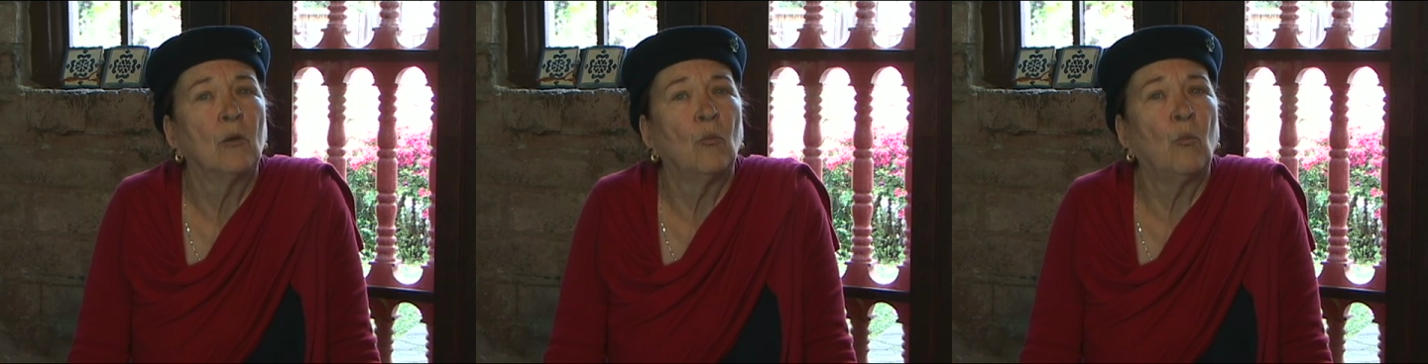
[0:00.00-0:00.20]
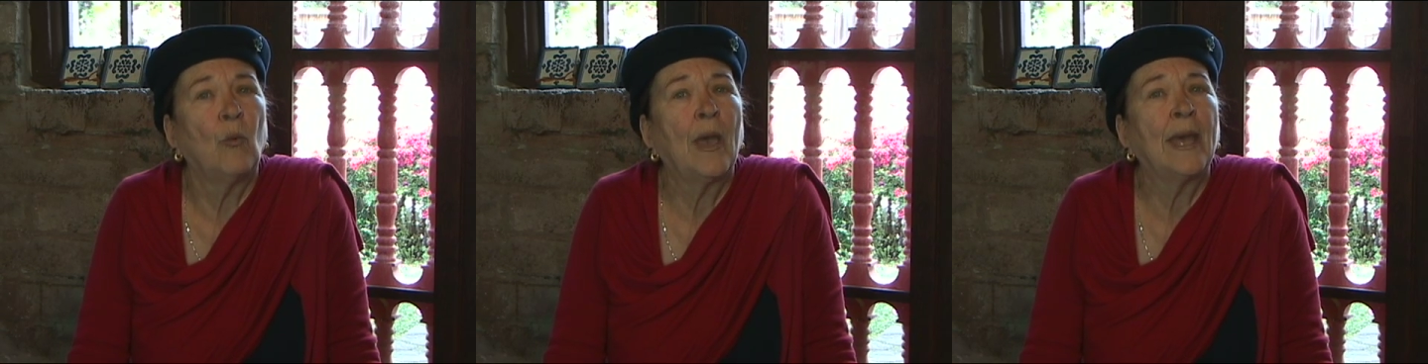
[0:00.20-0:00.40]

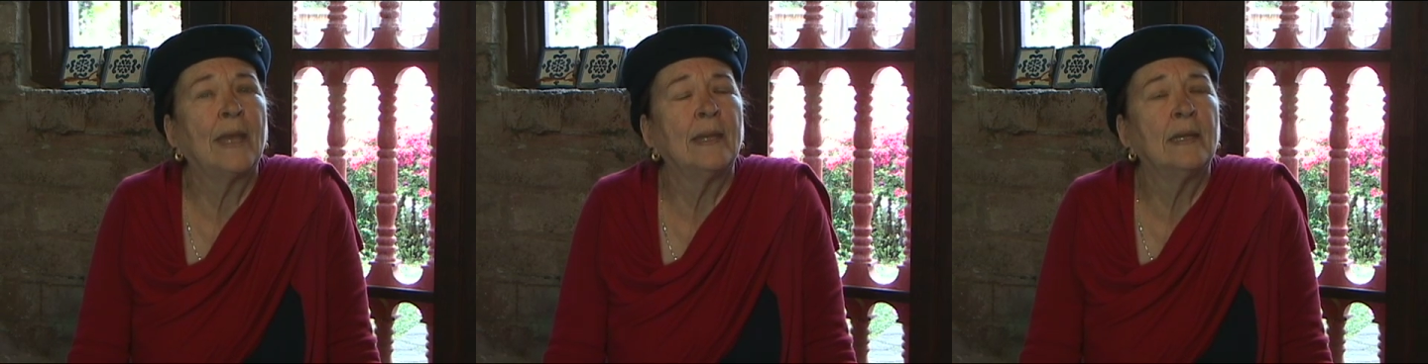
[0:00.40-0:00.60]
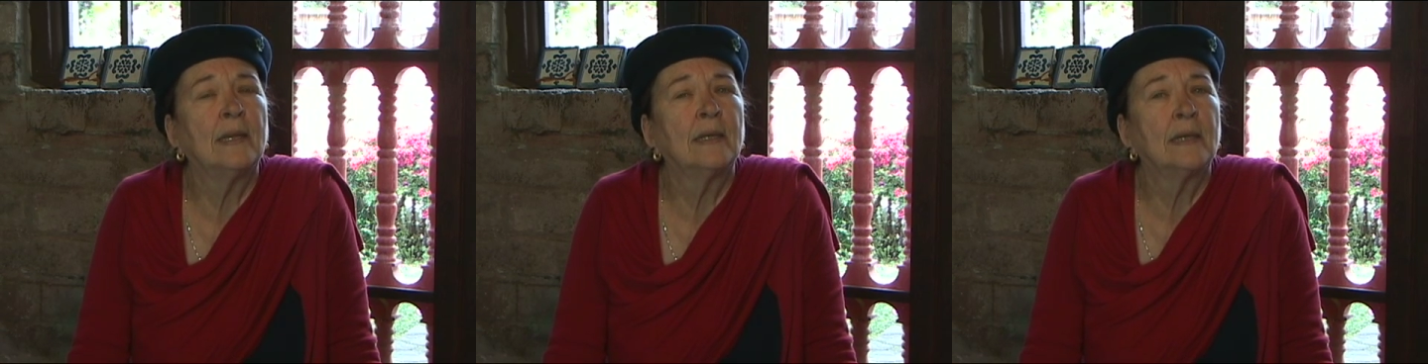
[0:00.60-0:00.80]

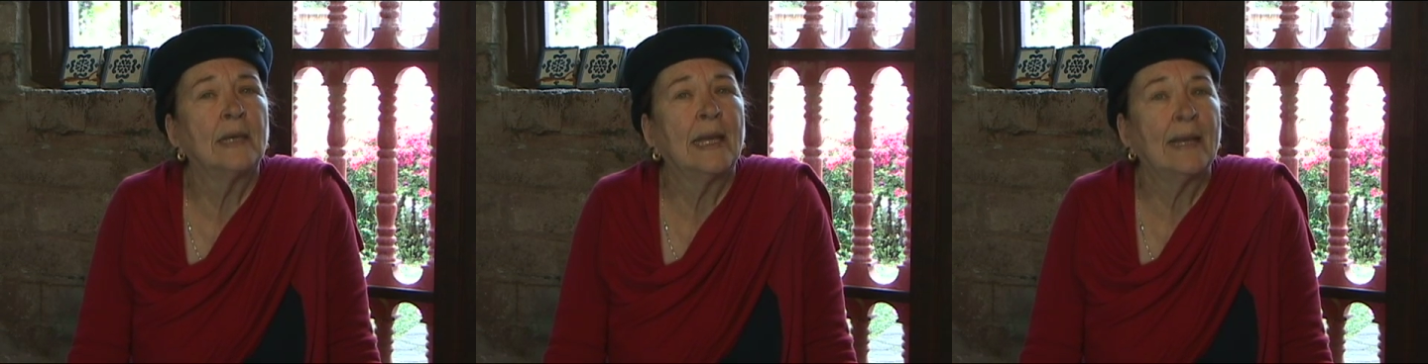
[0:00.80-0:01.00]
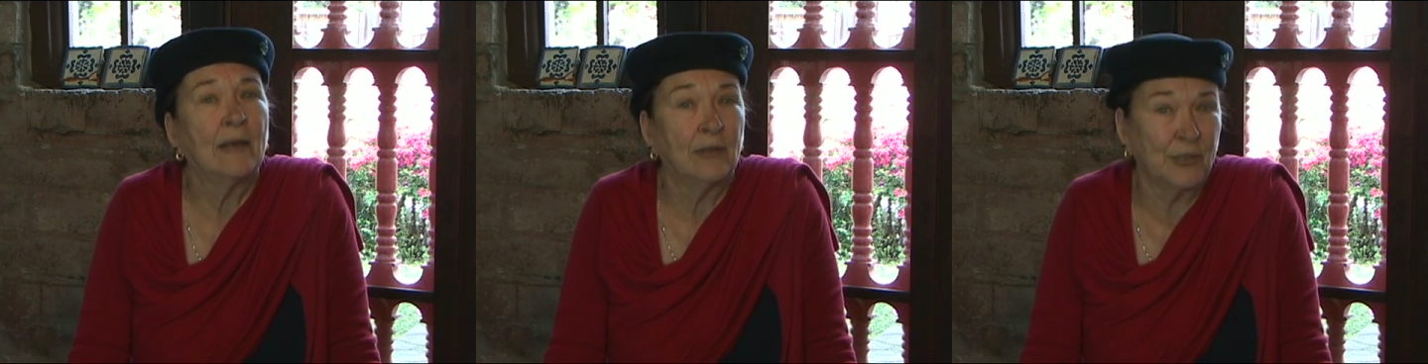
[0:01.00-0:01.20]
when
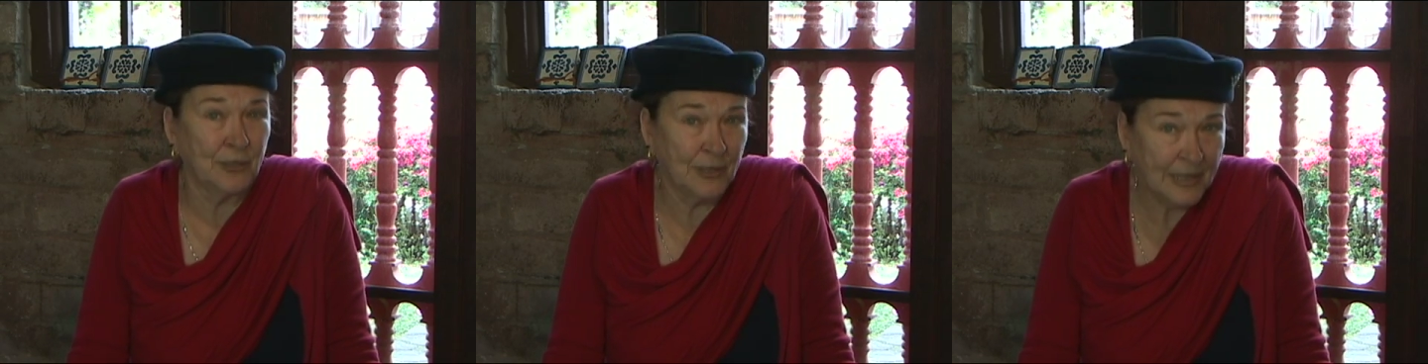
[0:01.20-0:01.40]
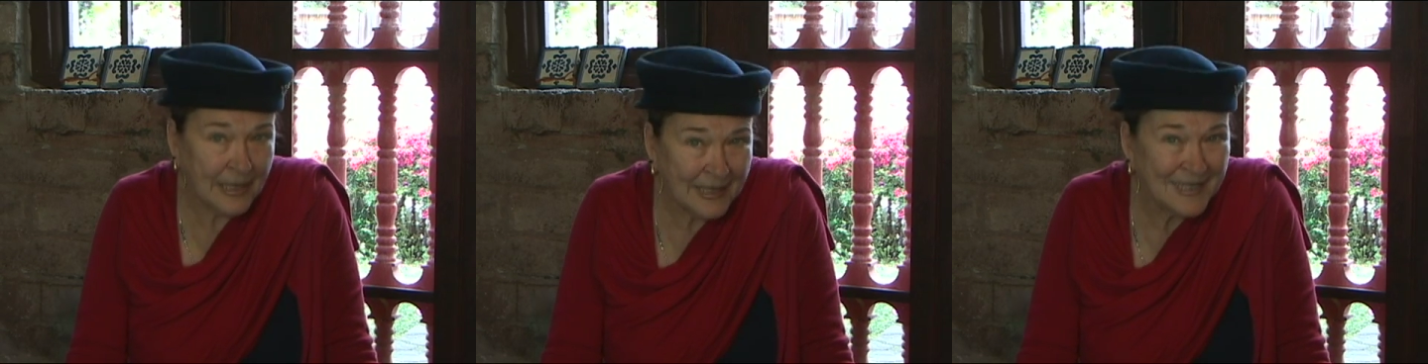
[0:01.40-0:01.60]
an elder
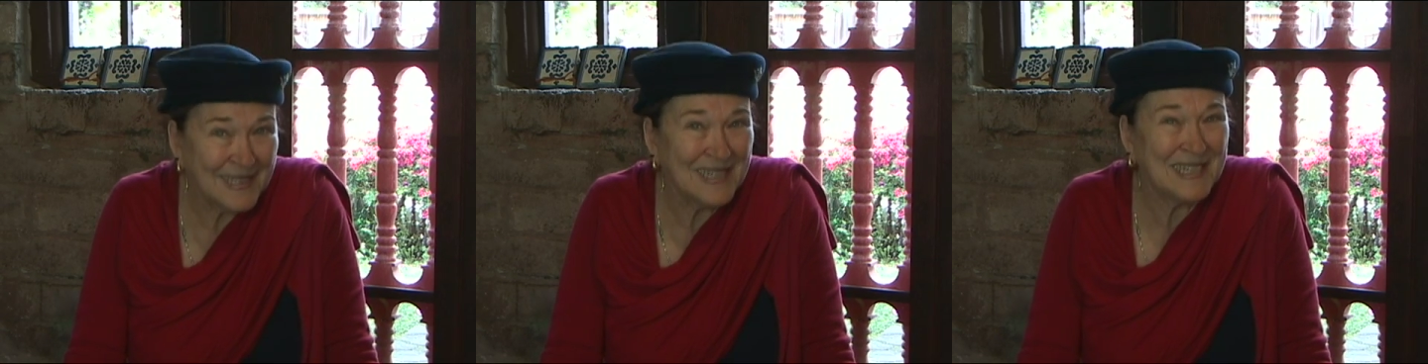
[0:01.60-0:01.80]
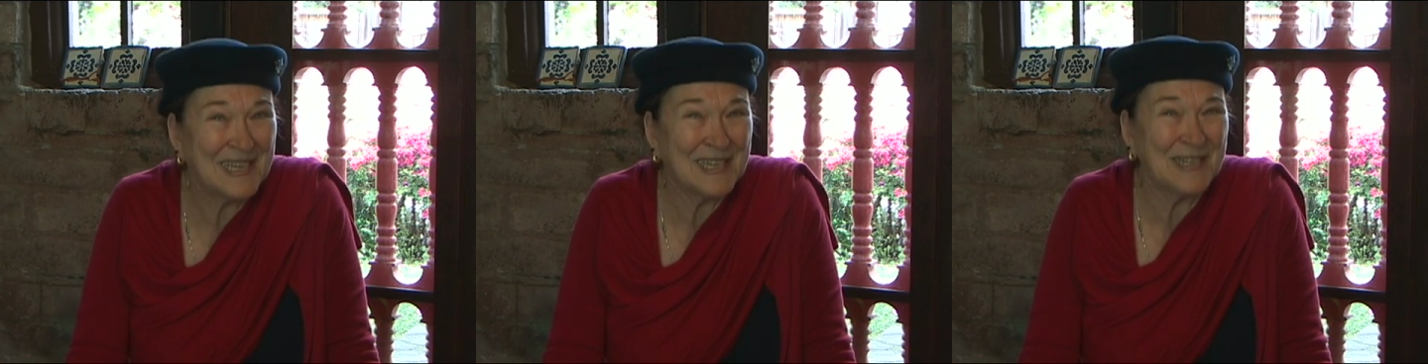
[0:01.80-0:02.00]
needs
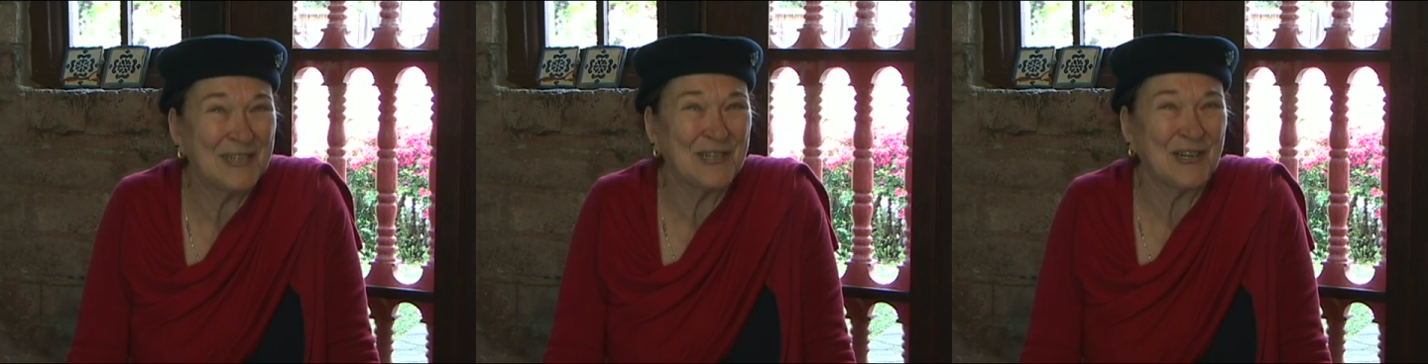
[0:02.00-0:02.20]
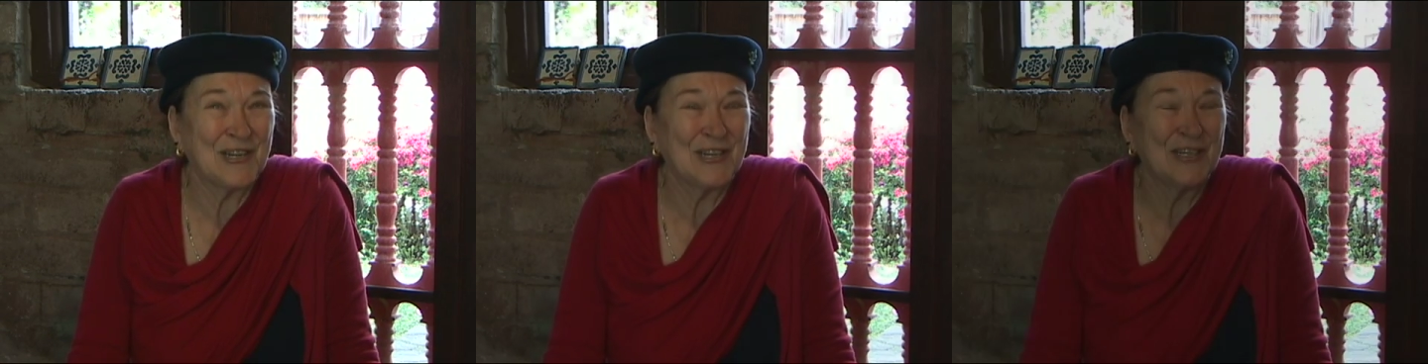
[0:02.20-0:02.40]
to take
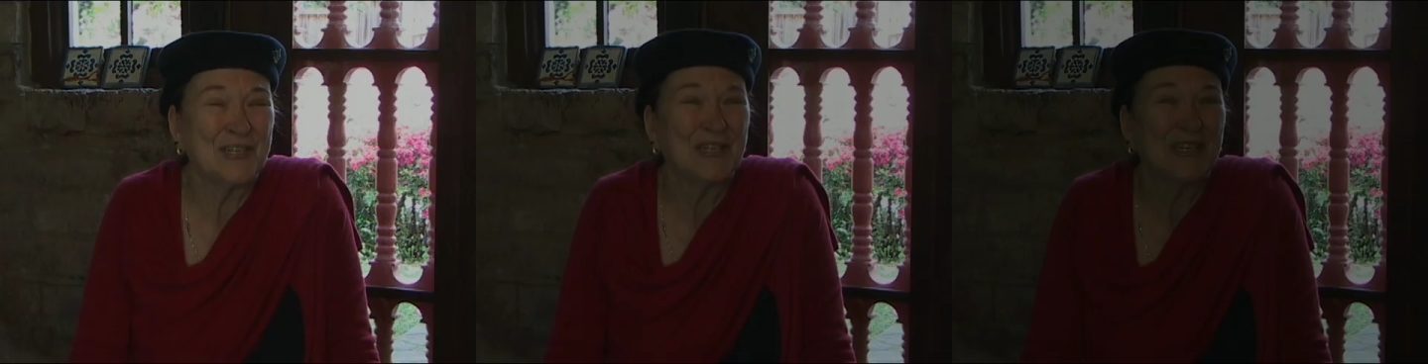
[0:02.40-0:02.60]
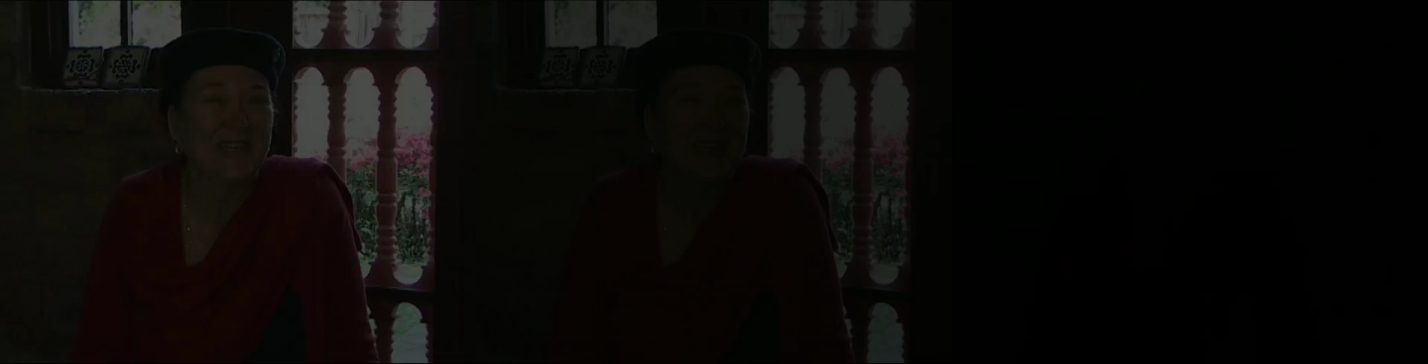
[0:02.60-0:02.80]

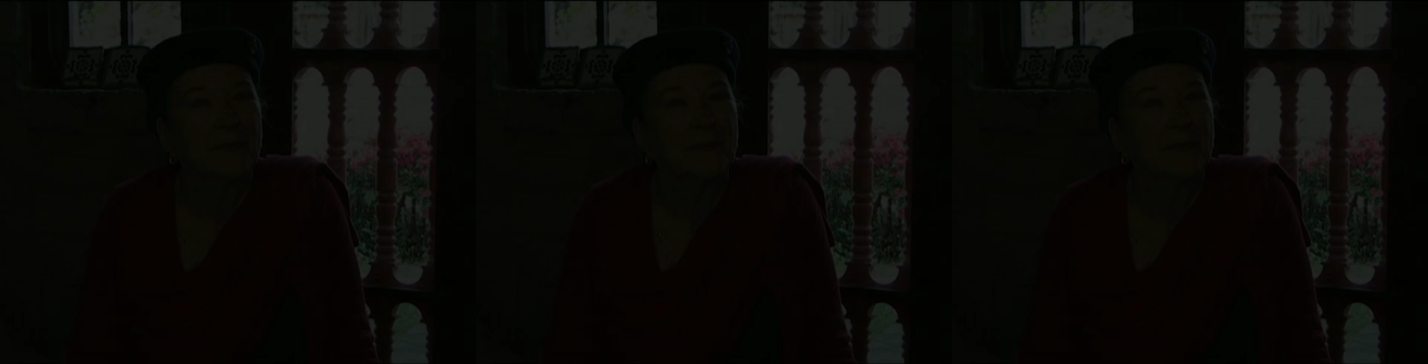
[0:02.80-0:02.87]
charge.